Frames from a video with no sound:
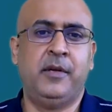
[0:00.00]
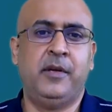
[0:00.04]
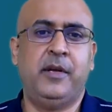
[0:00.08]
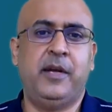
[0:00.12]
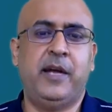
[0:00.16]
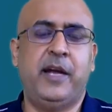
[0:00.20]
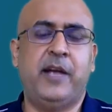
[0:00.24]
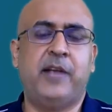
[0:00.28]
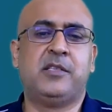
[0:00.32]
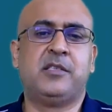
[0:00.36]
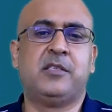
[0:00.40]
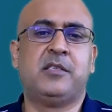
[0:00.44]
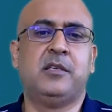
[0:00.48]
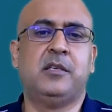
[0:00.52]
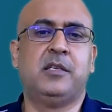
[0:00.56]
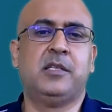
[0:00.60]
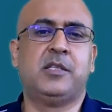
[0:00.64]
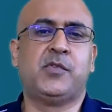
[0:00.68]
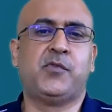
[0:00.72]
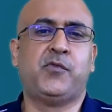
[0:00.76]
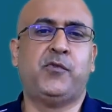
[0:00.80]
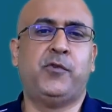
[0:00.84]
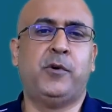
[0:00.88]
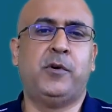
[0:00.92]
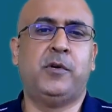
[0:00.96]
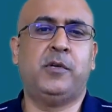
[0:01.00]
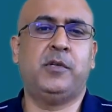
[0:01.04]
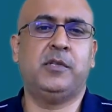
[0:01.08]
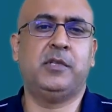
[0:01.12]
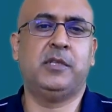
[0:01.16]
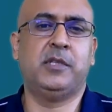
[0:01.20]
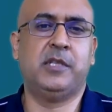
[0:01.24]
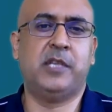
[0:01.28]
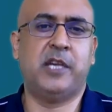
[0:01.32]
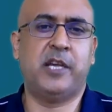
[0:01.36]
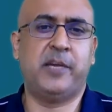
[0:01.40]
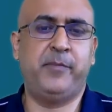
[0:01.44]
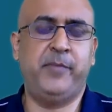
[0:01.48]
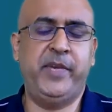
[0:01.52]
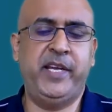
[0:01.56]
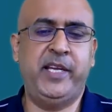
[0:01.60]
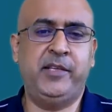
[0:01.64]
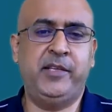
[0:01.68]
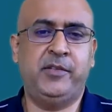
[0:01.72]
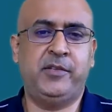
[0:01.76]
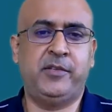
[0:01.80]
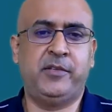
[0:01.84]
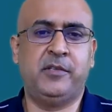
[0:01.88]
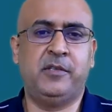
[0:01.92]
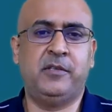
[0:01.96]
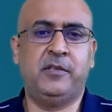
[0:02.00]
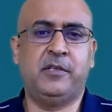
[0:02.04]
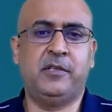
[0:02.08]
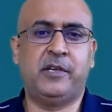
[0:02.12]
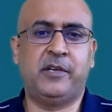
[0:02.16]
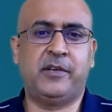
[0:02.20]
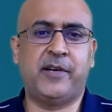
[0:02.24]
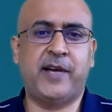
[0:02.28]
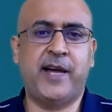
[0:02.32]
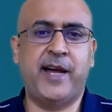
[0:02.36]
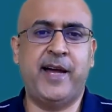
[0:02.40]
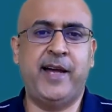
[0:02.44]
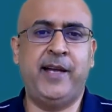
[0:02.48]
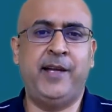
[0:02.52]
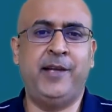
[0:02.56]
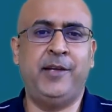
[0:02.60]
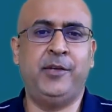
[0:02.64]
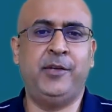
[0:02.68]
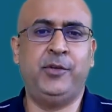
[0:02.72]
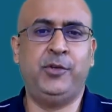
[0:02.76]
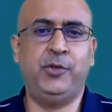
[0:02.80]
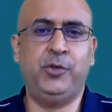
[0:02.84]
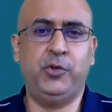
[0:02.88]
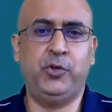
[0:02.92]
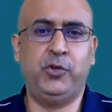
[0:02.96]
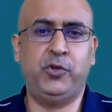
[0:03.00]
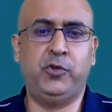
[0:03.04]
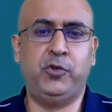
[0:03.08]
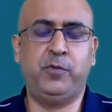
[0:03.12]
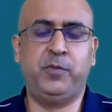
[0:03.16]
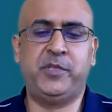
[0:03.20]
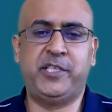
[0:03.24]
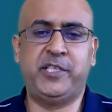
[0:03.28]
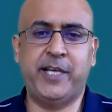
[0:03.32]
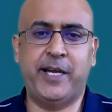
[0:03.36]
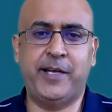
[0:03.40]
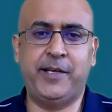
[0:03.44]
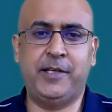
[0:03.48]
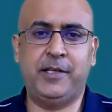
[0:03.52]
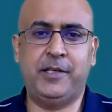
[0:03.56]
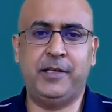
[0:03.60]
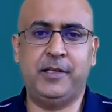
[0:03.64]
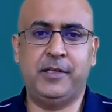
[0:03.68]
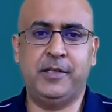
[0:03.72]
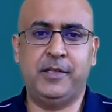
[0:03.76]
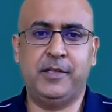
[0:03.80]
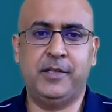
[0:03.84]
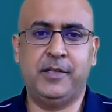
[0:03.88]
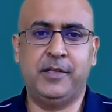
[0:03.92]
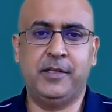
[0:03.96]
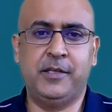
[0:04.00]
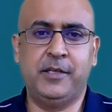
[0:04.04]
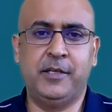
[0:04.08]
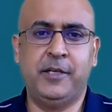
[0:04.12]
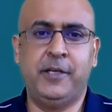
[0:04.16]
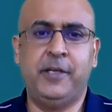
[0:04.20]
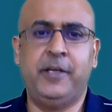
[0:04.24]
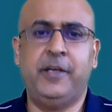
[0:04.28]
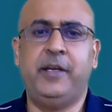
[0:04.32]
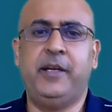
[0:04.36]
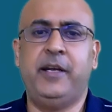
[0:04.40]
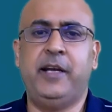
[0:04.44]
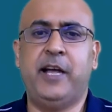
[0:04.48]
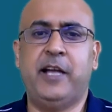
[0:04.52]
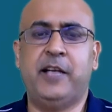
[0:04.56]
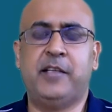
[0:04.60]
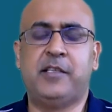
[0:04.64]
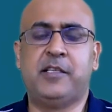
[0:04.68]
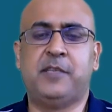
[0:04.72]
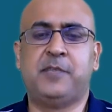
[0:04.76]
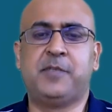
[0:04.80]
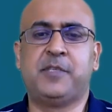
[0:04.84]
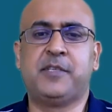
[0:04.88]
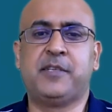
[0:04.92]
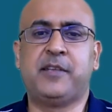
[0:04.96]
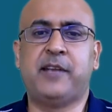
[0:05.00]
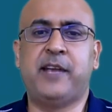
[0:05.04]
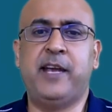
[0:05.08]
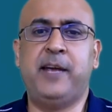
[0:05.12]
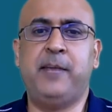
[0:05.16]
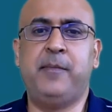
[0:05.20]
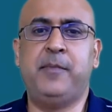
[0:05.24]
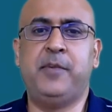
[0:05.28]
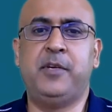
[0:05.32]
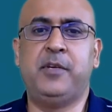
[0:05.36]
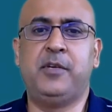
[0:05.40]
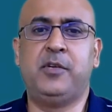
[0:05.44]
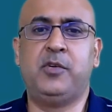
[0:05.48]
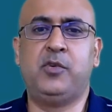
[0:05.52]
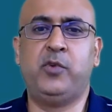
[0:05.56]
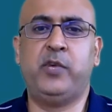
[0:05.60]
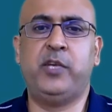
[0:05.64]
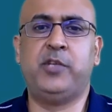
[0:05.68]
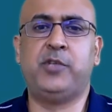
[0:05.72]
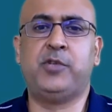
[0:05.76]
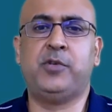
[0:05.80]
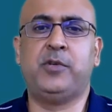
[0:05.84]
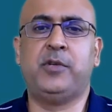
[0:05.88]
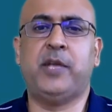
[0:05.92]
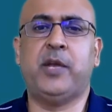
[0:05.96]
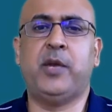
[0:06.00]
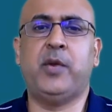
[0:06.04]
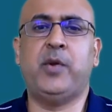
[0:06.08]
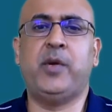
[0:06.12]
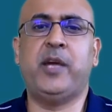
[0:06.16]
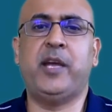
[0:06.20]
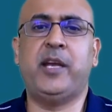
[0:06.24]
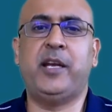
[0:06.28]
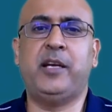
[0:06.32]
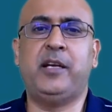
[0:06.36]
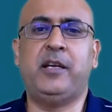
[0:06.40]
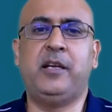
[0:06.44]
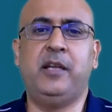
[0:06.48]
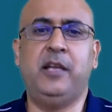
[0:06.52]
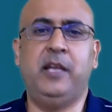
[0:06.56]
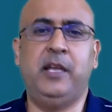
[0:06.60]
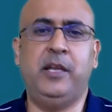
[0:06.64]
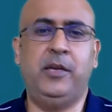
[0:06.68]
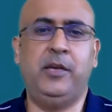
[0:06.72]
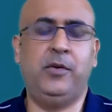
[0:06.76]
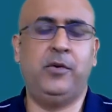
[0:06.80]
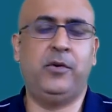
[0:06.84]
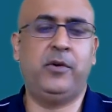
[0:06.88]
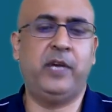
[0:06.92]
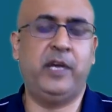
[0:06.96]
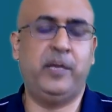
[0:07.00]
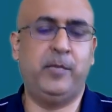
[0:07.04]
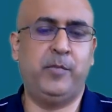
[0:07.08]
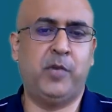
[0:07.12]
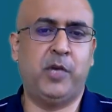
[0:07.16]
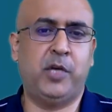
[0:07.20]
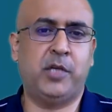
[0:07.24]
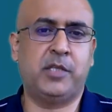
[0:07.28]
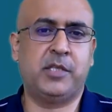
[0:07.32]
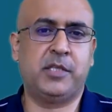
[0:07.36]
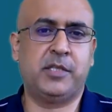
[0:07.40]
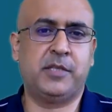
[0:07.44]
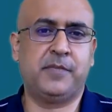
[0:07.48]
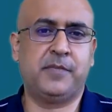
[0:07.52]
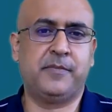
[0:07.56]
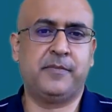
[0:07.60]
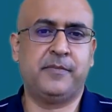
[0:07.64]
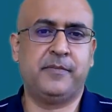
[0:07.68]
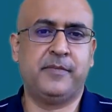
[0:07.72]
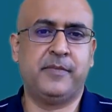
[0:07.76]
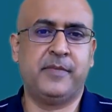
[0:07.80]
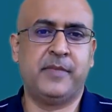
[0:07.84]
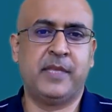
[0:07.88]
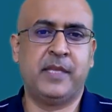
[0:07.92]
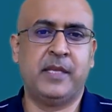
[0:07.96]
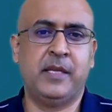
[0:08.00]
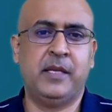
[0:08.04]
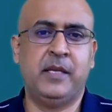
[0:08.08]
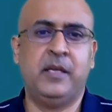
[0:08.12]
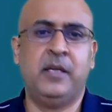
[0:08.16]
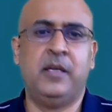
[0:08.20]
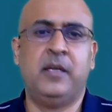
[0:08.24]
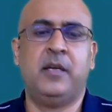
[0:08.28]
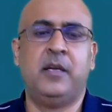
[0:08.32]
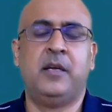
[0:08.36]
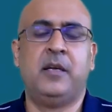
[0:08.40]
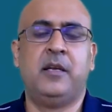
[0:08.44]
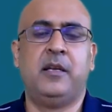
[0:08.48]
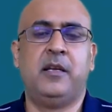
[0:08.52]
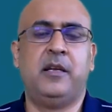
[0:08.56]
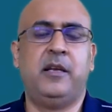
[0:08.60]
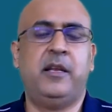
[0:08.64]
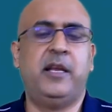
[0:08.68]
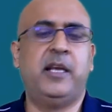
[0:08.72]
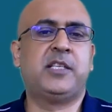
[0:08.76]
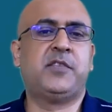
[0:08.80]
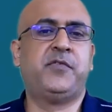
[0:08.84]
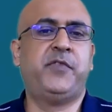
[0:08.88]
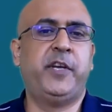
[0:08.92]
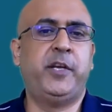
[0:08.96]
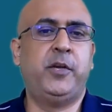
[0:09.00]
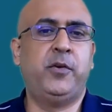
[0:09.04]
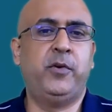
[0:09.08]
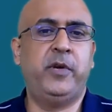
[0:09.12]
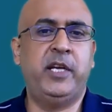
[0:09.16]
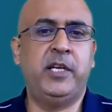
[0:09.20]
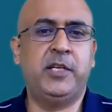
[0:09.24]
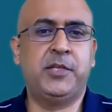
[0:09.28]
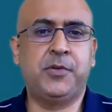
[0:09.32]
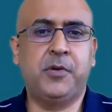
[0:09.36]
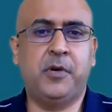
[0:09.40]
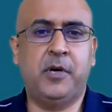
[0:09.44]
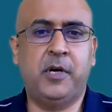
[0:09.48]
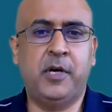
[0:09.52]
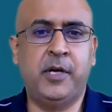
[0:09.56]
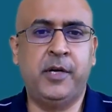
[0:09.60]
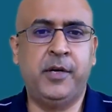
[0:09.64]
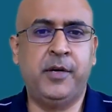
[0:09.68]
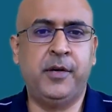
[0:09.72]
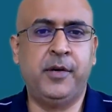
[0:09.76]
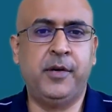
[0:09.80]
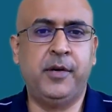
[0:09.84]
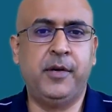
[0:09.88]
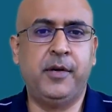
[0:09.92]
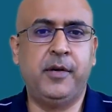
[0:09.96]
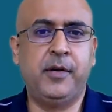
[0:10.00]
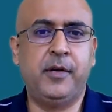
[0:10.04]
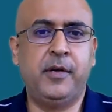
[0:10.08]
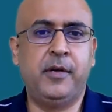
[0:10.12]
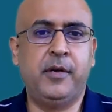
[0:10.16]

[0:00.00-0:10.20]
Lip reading: and search for Dharmendra Rai YouTube channel and subscribe to ensure that you get it in your inbox. The next video is on